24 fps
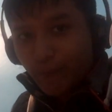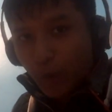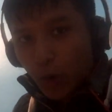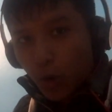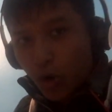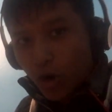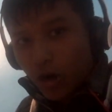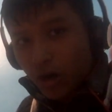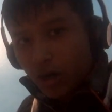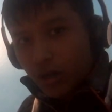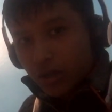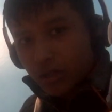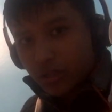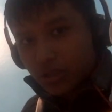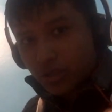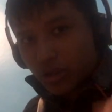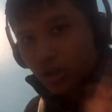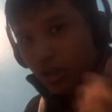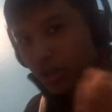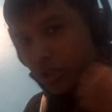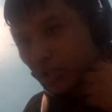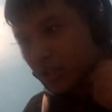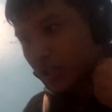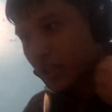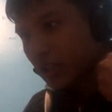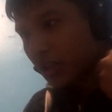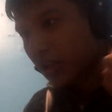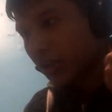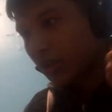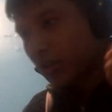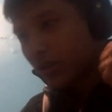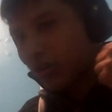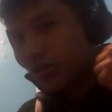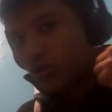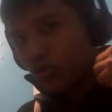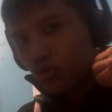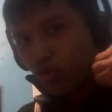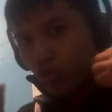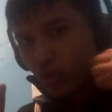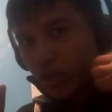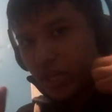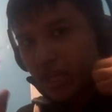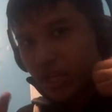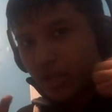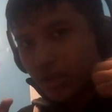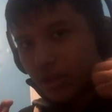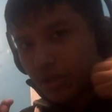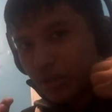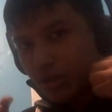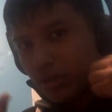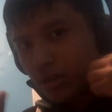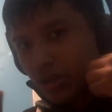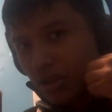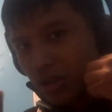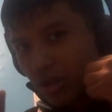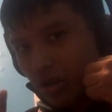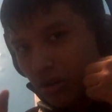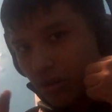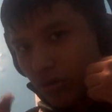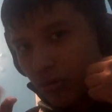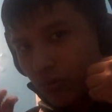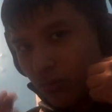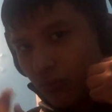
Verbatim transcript: 4 starts in 3, 2,